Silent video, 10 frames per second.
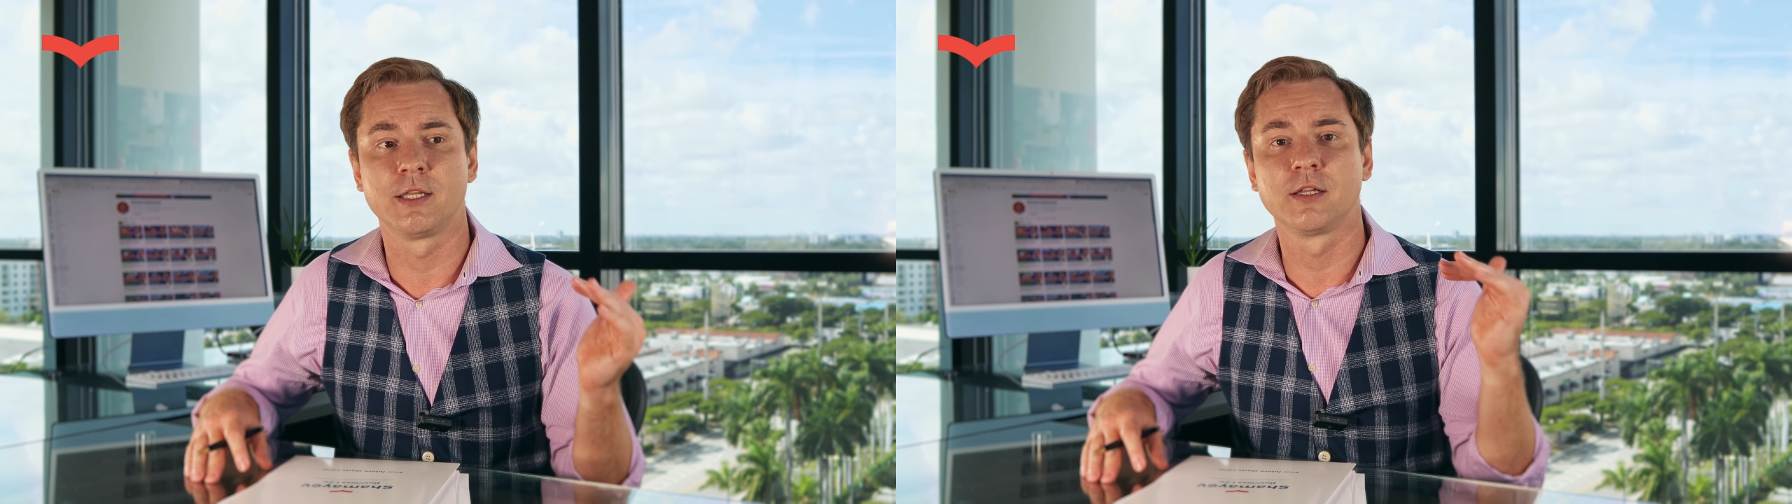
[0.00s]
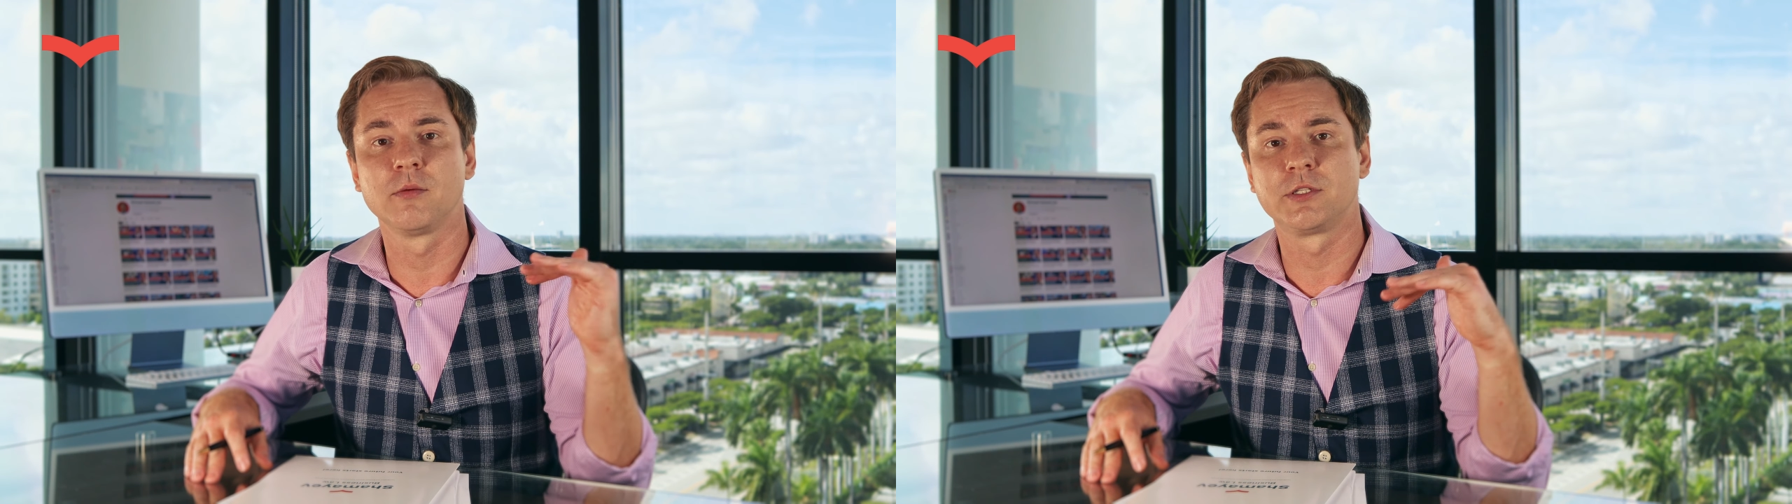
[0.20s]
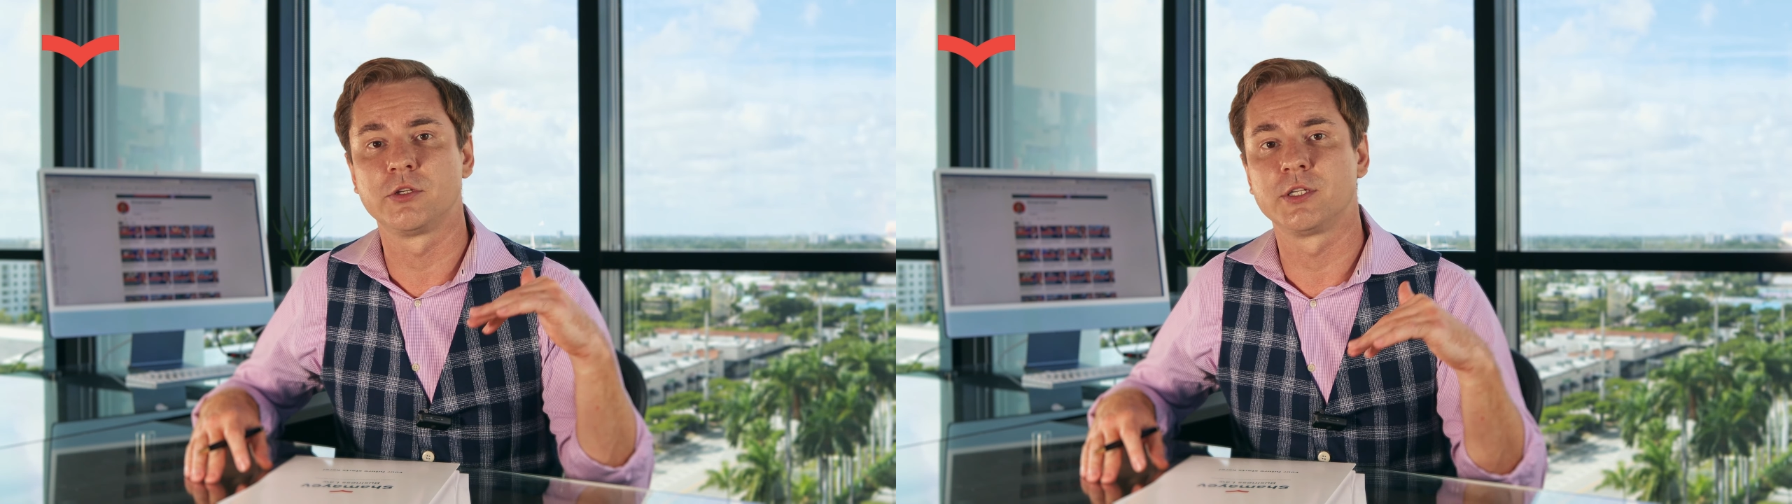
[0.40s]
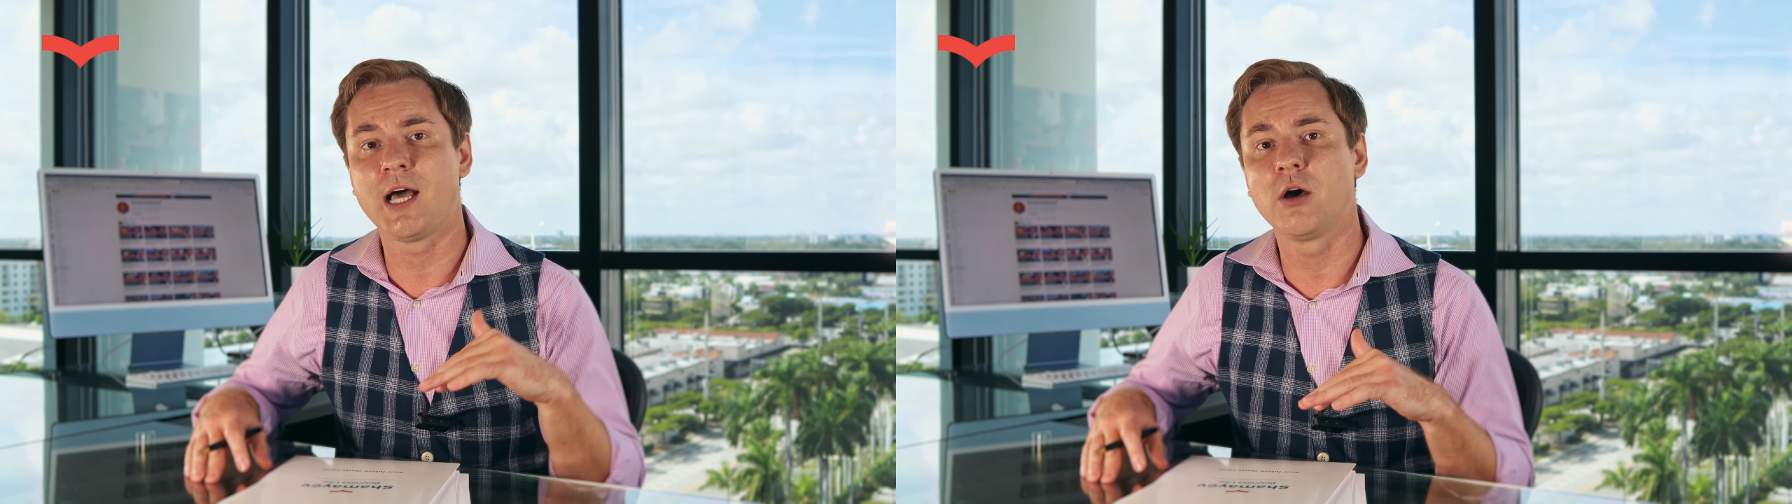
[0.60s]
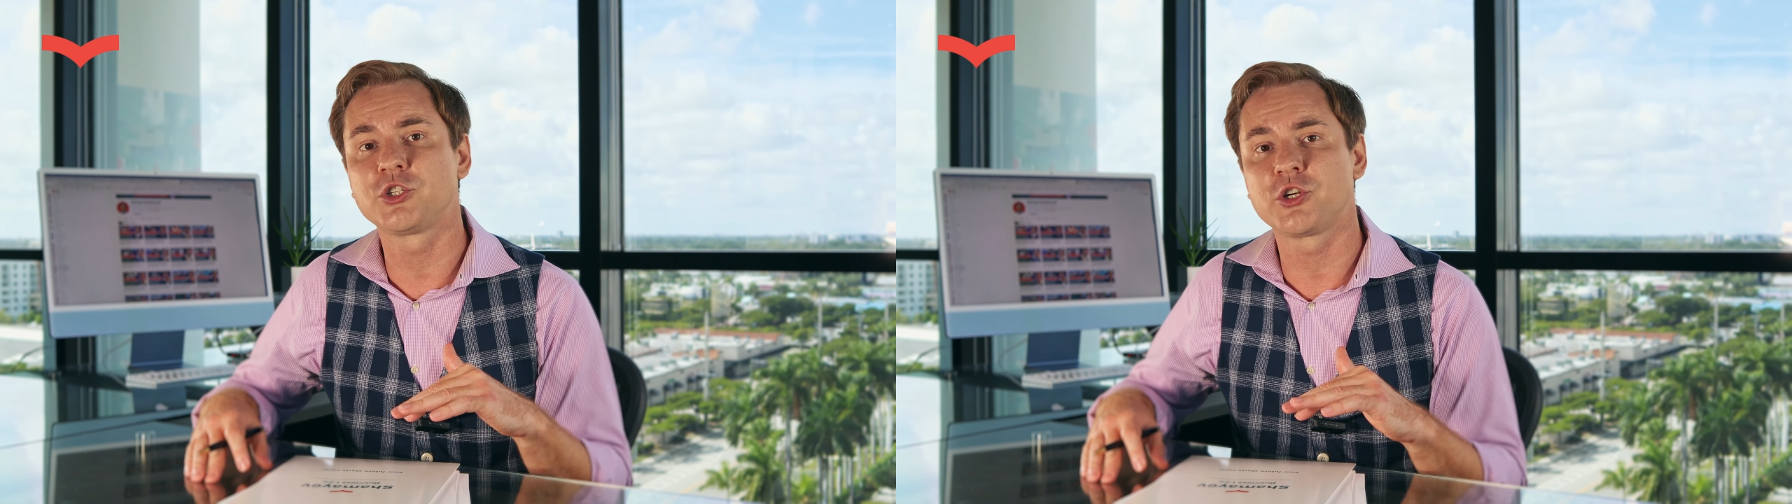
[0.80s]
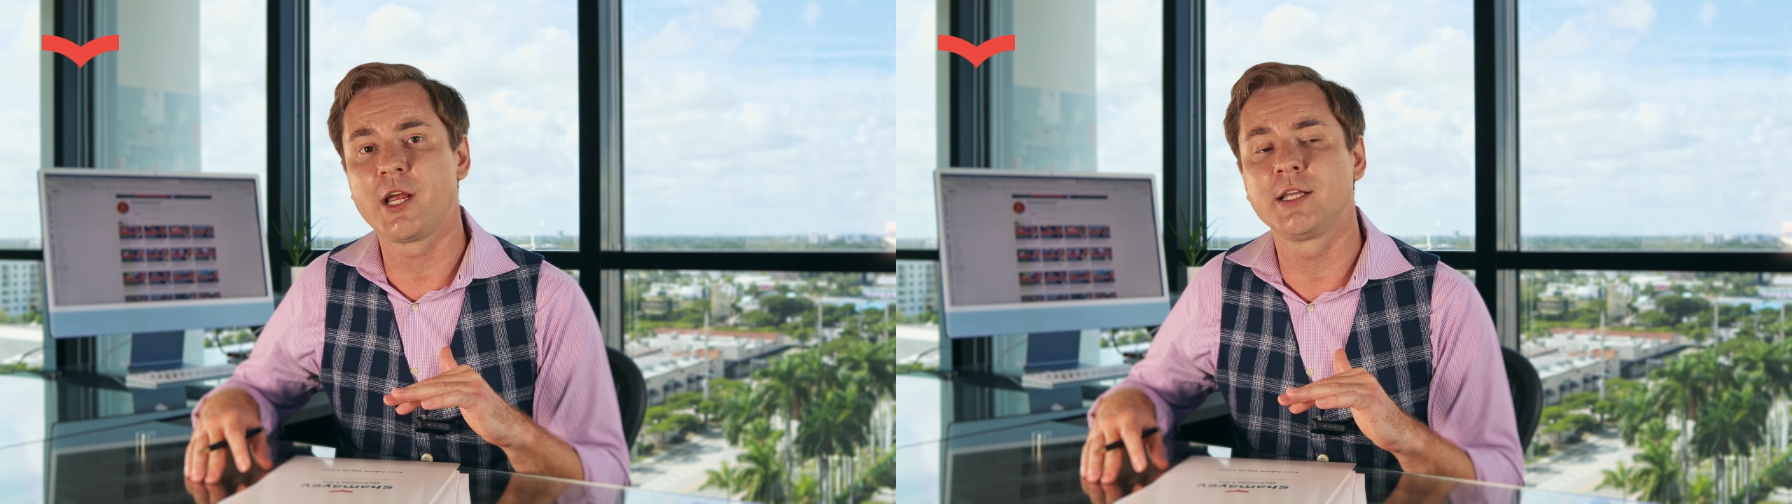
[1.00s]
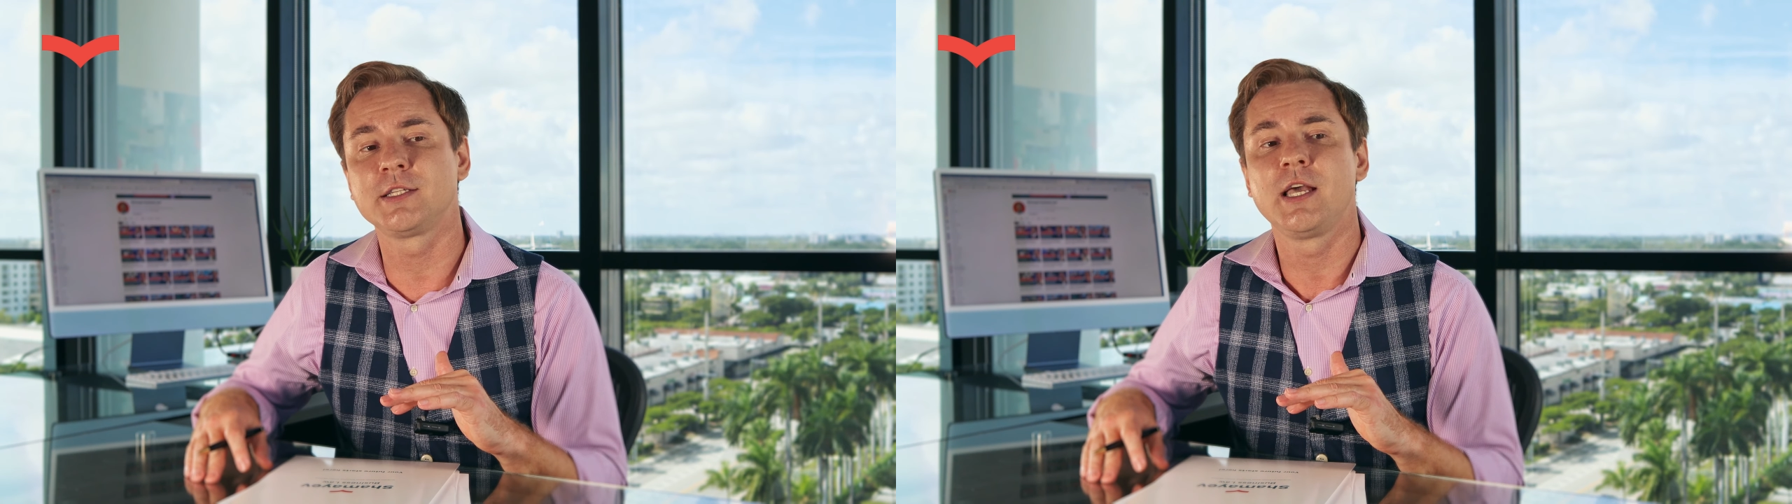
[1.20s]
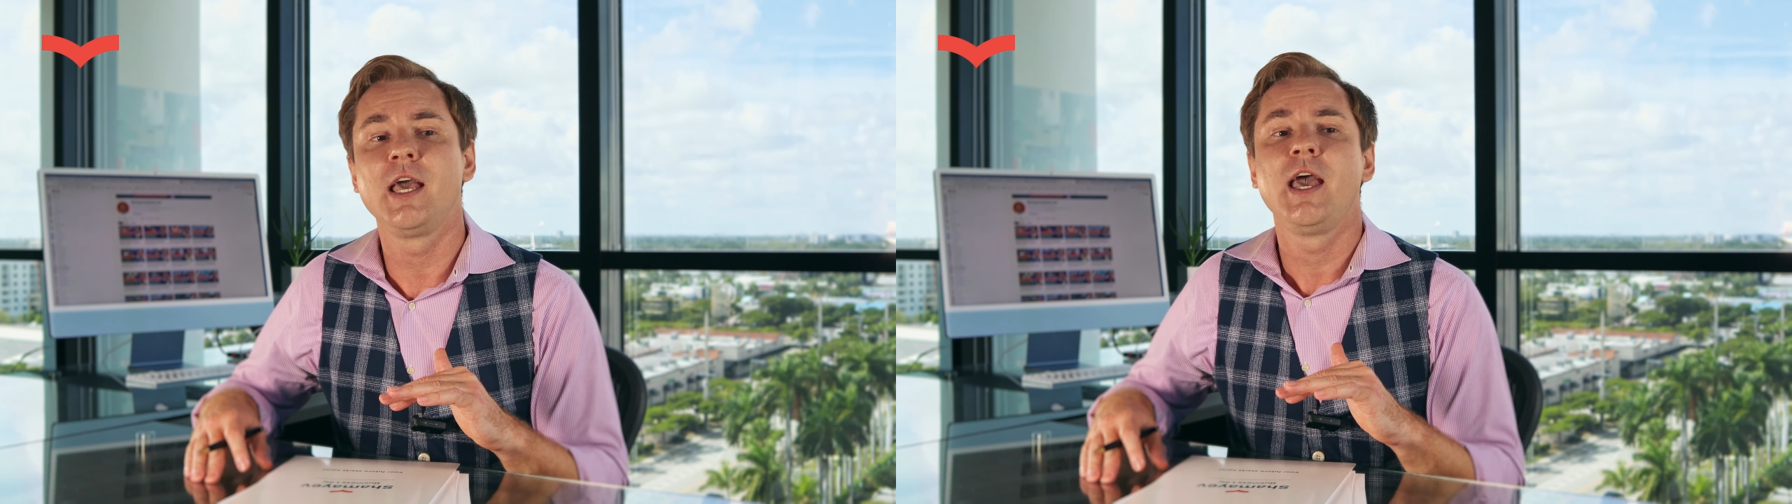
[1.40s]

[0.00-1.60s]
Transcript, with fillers: in a little bit on a downtrend.